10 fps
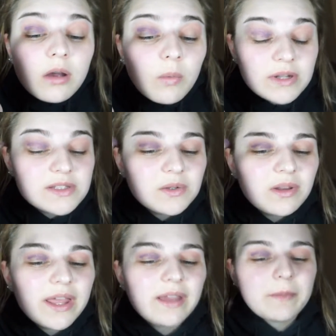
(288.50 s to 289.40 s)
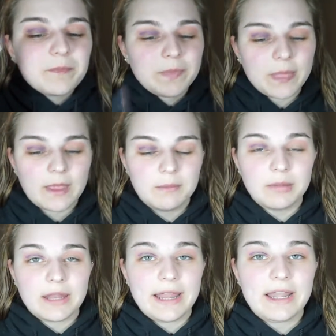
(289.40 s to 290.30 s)
Once you like
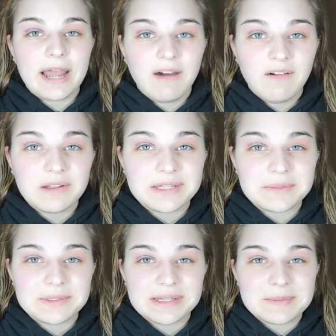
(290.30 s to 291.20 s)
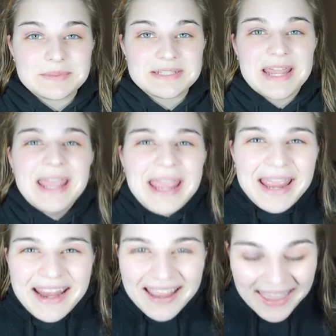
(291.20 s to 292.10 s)
blend out a liquid
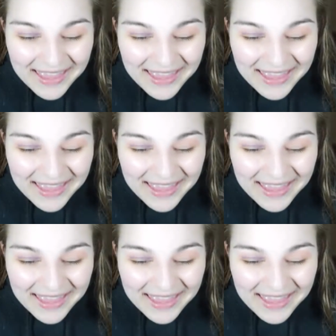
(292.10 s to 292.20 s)
lipstick,